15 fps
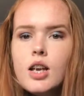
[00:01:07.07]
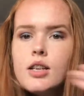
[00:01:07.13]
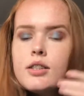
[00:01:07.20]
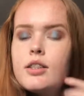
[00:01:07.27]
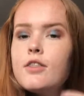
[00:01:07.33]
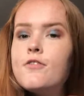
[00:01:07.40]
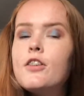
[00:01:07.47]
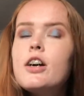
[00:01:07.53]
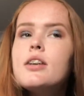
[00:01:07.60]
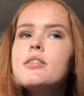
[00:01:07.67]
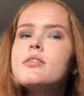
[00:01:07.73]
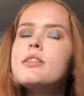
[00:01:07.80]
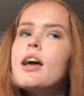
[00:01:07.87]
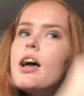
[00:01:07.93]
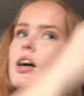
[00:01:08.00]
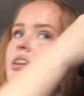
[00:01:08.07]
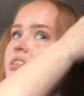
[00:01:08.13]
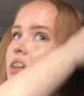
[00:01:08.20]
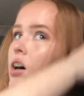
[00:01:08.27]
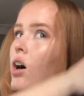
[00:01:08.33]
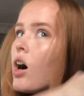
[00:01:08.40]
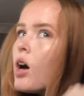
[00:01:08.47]
So the first
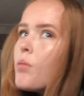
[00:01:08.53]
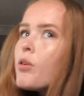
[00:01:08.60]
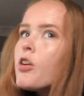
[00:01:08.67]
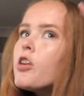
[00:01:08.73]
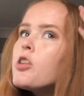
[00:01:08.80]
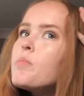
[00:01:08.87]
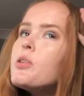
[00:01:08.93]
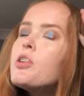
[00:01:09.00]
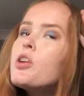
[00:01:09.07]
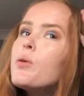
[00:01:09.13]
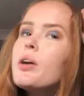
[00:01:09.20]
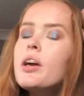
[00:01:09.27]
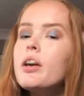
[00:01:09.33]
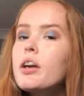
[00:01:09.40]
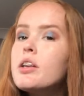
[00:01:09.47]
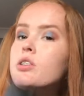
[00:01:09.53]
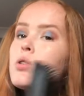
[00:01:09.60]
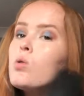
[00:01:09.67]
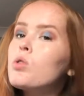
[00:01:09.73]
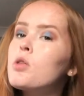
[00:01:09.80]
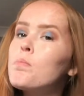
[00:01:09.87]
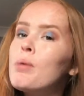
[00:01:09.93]
hairstyle I'm going to be doing is
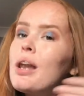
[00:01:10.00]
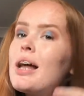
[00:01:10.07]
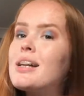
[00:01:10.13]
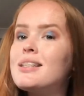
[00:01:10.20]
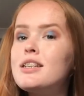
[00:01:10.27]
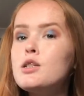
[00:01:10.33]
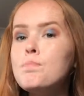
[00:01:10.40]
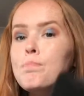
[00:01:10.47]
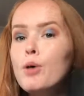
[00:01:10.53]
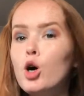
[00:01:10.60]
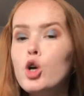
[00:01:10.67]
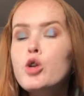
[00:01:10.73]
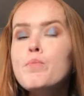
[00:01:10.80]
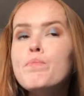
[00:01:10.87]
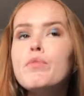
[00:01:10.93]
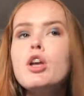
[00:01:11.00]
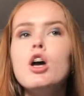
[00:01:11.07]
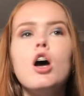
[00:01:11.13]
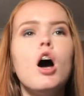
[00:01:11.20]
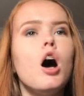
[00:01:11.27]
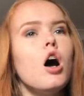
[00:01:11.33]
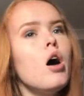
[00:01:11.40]
called the plaited bun.
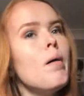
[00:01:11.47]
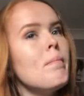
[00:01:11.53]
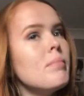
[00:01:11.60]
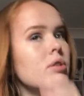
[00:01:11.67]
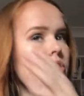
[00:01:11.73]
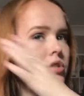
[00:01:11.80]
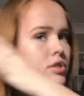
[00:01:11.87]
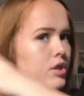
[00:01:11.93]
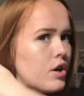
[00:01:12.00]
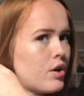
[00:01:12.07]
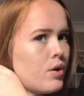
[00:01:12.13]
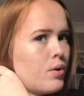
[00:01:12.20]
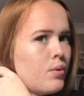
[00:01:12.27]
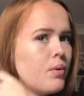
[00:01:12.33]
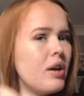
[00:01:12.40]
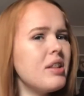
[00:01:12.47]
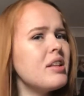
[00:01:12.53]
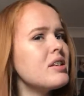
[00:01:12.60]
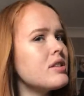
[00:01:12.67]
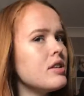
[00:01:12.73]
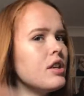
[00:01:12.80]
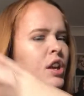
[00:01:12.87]
So
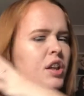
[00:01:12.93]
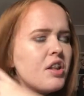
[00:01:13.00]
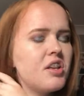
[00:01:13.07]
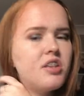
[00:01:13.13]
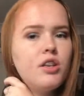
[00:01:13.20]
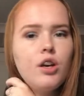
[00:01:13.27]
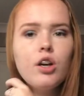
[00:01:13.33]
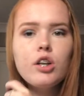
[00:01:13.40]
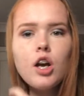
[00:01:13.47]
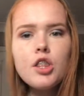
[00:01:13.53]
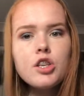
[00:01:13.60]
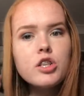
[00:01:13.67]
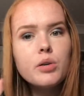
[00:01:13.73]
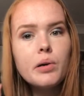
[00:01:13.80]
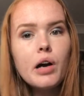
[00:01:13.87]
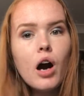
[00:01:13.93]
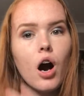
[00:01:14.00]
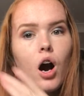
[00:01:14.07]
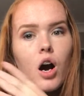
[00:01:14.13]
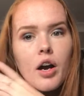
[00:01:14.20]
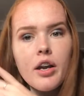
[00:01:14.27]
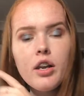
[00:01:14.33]
this you can either do it
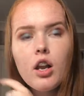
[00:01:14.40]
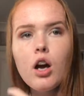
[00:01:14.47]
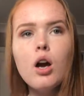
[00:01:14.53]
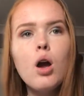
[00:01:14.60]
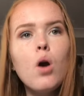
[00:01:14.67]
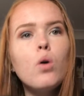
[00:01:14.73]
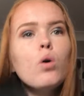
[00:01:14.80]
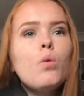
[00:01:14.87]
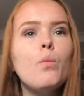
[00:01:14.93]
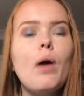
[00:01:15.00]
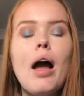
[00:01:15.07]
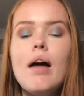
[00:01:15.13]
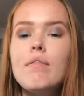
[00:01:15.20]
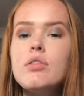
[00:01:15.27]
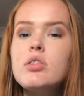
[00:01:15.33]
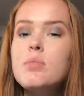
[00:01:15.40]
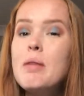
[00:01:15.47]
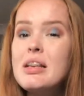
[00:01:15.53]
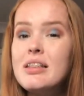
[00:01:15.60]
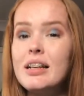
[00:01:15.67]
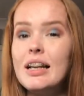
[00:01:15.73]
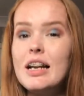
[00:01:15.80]
high, low, or whatever. So
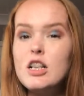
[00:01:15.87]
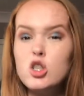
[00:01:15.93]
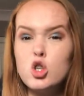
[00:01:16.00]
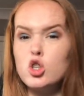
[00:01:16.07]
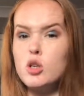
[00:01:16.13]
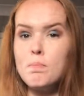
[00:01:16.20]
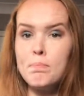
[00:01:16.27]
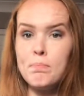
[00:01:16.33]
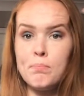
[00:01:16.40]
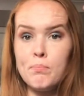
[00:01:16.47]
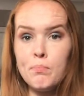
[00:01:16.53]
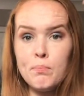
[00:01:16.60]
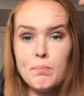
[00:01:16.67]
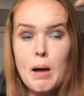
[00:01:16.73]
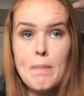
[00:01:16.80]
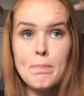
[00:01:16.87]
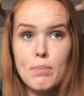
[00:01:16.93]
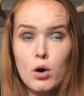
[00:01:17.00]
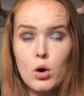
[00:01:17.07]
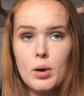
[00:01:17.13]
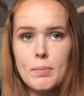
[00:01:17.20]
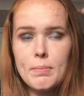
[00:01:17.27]
basically it's just a
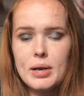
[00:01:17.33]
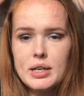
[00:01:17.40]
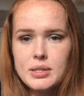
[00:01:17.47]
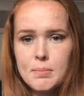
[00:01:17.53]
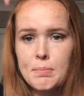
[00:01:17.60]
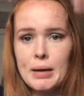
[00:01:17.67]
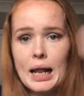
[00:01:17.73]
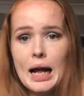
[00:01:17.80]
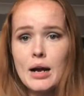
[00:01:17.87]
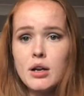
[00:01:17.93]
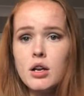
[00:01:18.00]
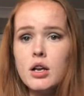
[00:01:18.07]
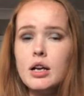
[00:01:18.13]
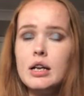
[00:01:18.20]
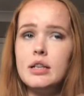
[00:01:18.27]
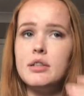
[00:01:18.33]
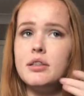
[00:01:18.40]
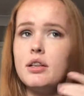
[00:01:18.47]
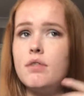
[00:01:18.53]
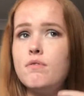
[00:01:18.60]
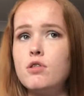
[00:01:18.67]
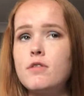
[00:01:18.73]
bun, but it's a plait
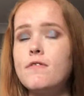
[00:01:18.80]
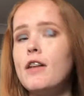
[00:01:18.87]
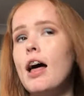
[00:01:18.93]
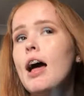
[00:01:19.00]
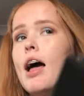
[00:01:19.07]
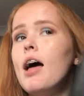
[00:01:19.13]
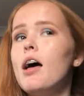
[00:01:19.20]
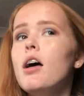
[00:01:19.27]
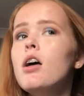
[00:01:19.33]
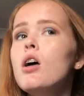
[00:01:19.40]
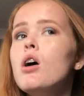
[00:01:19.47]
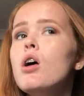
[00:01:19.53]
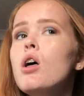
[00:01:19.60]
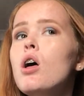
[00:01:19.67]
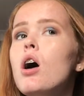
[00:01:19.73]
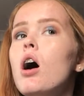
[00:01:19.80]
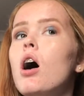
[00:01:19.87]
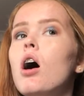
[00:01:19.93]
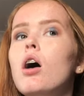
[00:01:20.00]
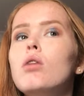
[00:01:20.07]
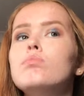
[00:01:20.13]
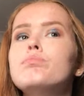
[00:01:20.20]
instead of just flat hair.
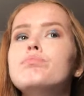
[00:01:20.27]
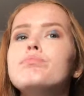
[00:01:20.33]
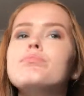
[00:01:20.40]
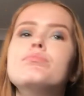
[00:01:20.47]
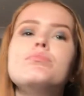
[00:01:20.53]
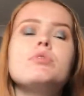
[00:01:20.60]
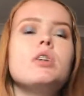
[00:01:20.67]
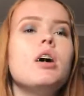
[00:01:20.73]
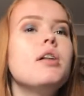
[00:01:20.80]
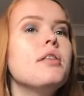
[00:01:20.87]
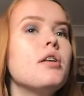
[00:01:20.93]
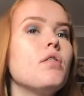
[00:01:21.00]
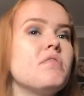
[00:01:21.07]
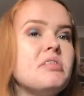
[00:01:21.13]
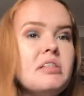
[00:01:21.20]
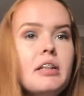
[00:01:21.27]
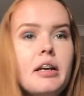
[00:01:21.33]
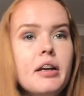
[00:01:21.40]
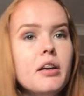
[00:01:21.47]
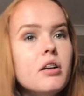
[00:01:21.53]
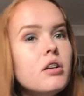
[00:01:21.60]
And then obviously